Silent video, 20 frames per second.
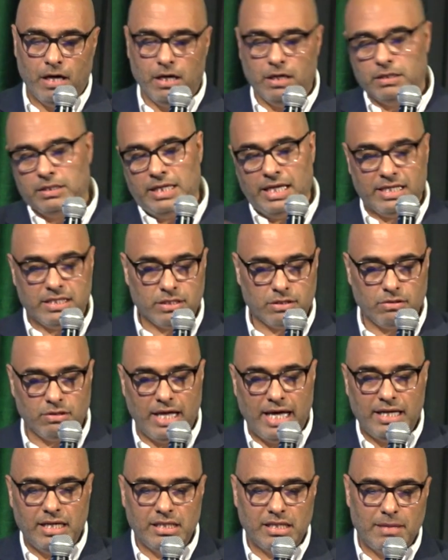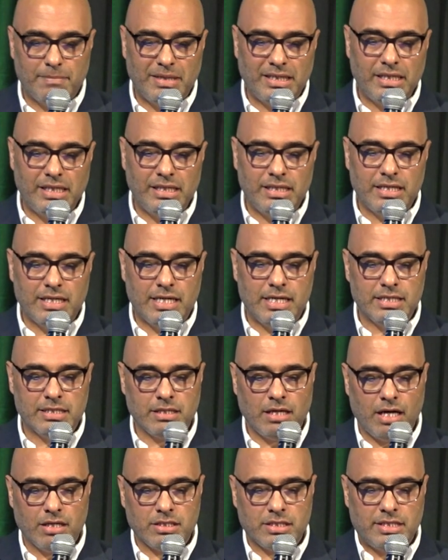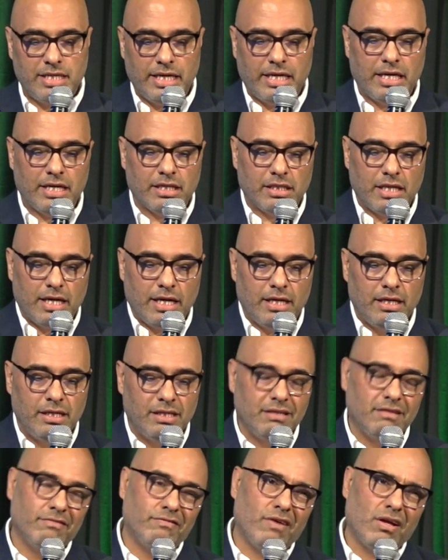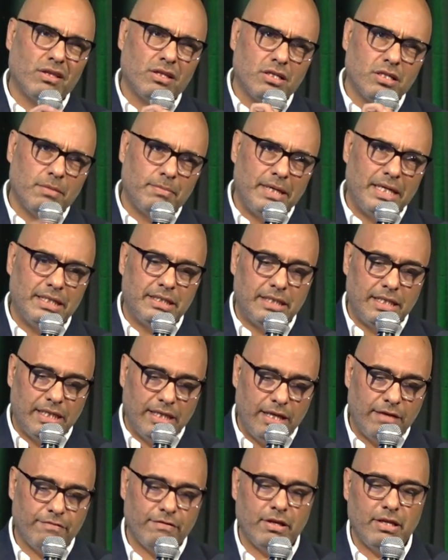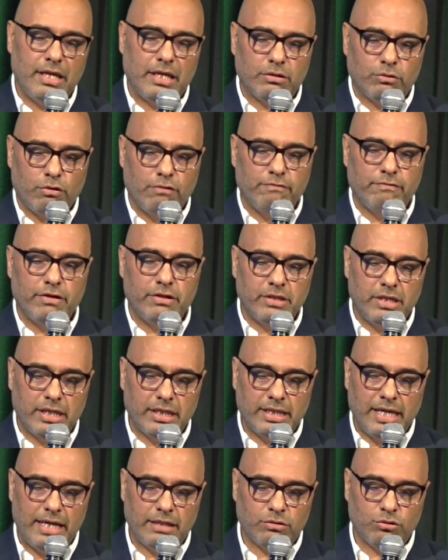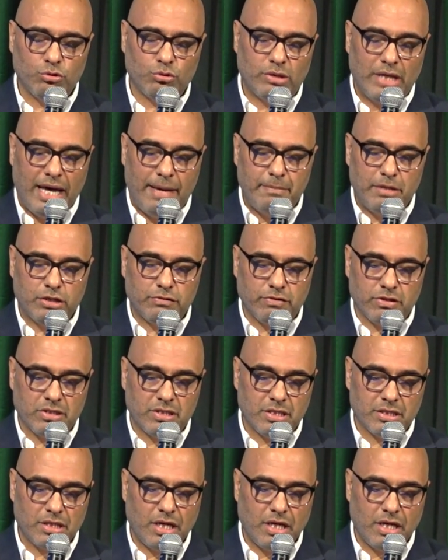next to that in the middle is us taking the vulnerability level and converting that to damage versus